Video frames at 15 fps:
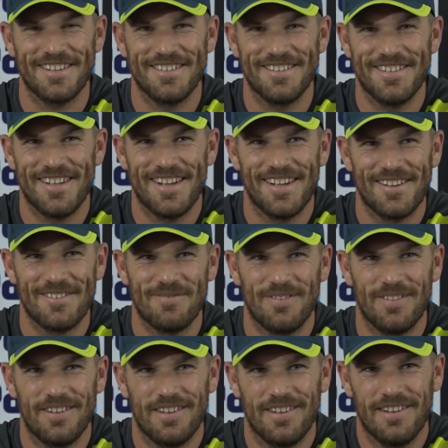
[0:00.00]
and
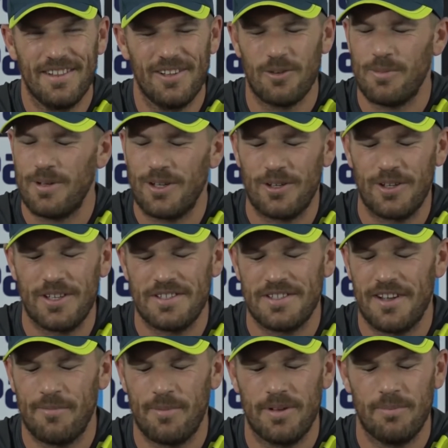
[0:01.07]
a little bit of cricket
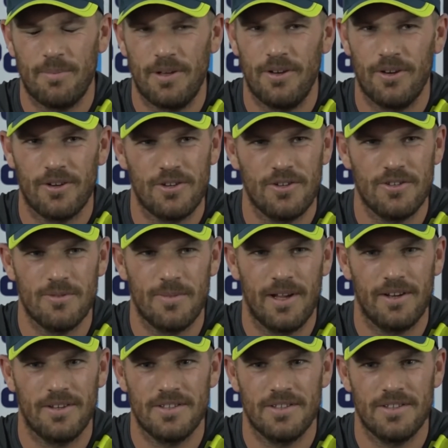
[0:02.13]
stuff, but not a huge amount.